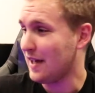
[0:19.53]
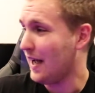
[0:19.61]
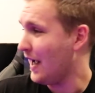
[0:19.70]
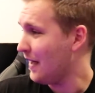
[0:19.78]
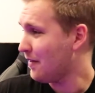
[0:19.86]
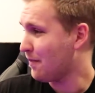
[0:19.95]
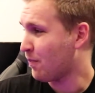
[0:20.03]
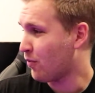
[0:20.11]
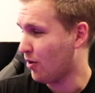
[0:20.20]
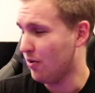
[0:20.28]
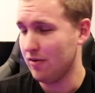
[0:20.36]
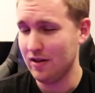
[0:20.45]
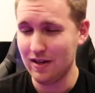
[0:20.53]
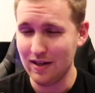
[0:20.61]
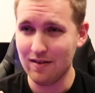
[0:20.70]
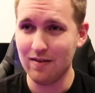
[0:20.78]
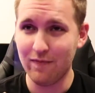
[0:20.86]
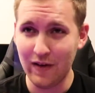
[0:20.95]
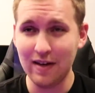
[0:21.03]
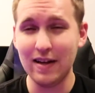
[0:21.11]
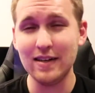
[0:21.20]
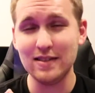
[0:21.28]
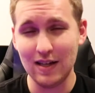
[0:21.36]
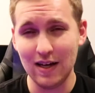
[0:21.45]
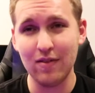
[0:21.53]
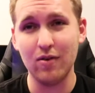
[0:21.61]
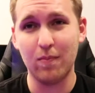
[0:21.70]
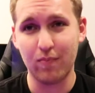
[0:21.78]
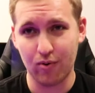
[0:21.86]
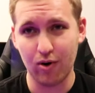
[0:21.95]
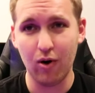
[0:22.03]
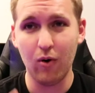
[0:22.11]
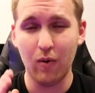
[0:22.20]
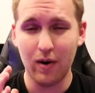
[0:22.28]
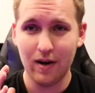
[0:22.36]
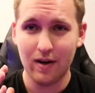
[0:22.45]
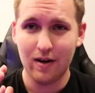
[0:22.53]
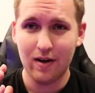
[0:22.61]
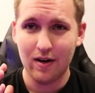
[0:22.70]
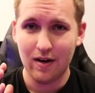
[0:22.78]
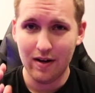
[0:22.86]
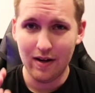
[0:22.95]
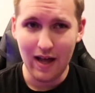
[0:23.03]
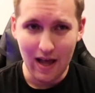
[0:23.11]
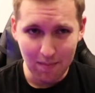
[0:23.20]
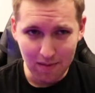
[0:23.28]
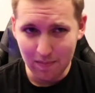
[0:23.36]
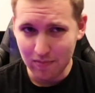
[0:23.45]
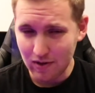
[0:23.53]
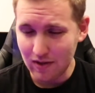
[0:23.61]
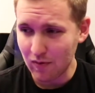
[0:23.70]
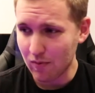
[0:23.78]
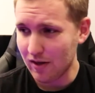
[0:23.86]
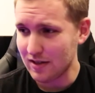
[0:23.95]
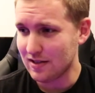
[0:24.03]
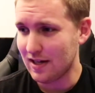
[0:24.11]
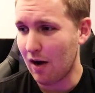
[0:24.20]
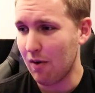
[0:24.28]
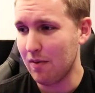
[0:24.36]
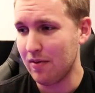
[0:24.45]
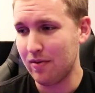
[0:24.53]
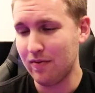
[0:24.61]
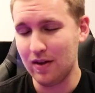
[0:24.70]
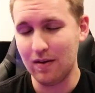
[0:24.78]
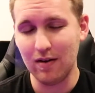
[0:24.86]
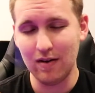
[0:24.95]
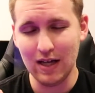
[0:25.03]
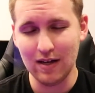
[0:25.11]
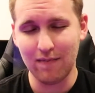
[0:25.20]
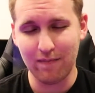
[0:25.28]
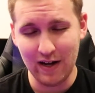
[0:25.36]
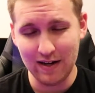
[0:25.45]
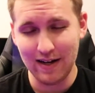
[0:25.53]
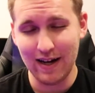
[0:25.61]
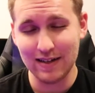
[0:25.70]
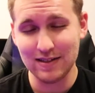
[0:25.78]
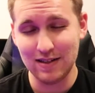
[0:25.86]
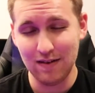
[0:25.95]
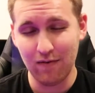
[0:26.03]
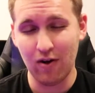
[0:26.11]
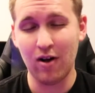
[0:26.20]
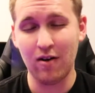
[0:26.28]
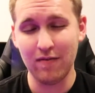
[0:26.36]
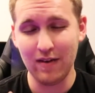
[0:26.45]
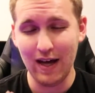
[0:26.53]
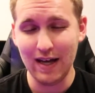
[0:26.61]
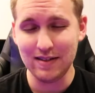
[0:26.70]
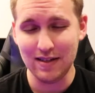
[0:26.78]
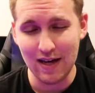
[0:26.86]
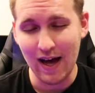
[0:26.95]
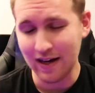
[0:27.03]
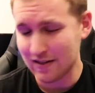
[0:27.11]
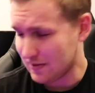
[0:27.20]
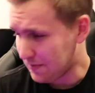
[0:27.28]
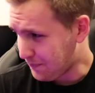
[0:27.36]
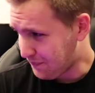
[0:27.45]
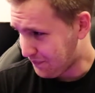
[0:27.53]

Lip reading: I had the Fantex Iantho Pro M, I believe it was, and now I went to the Fantex Evolved ATX.